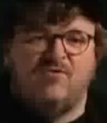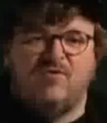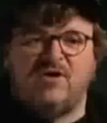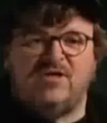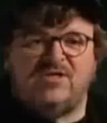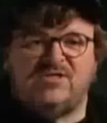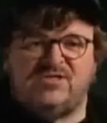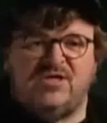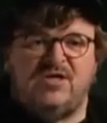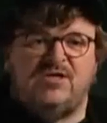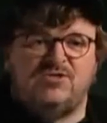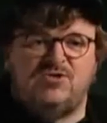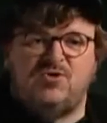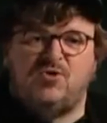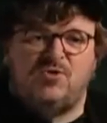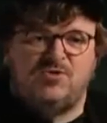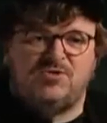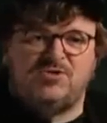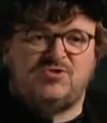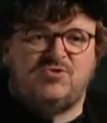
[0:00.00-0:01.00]
I think one of the
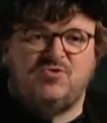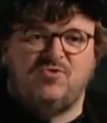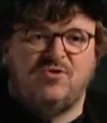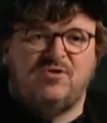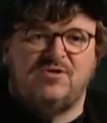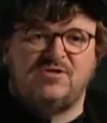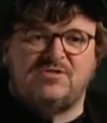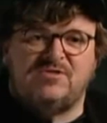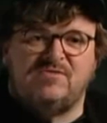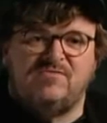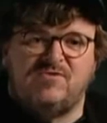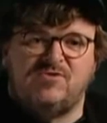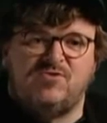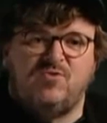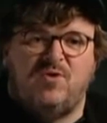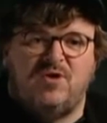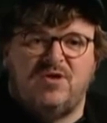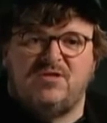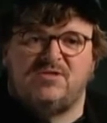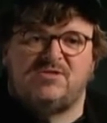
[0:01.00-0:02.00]
greatest untold
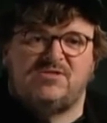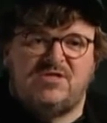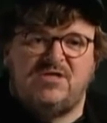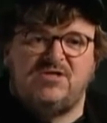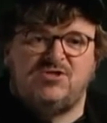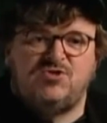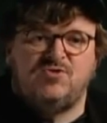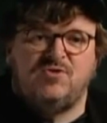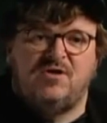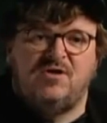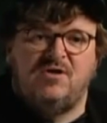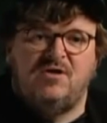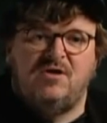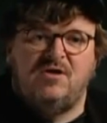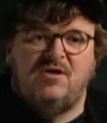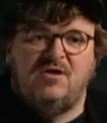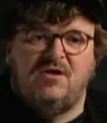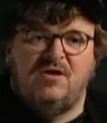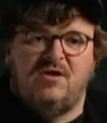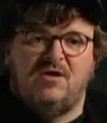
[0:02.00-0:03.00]
stories of the 20th
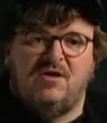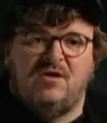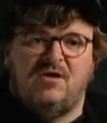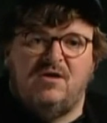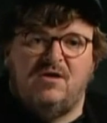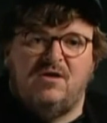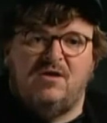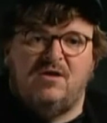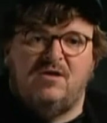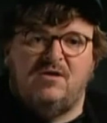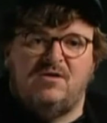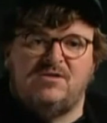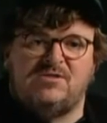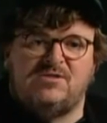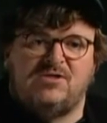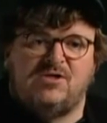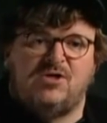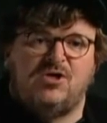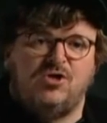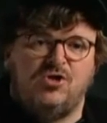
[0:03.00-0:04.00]
century
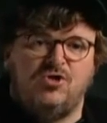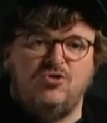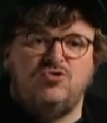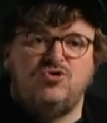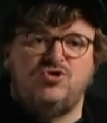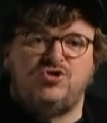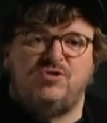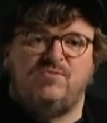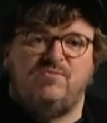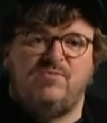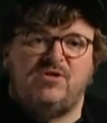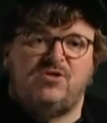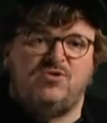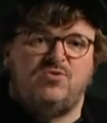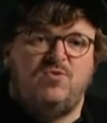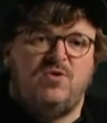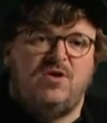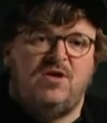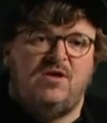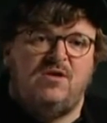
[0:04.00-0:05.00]
is the
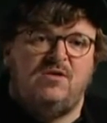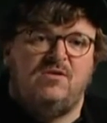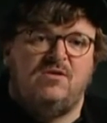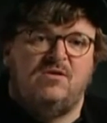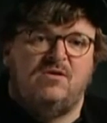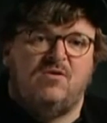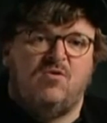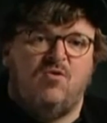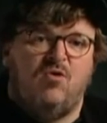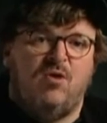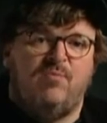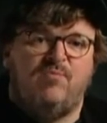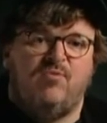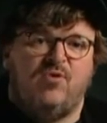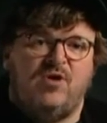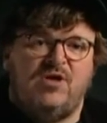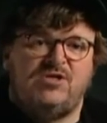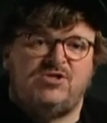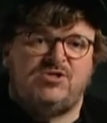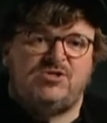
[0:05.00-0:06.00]
collusion
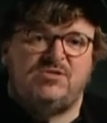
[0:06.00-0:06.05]
between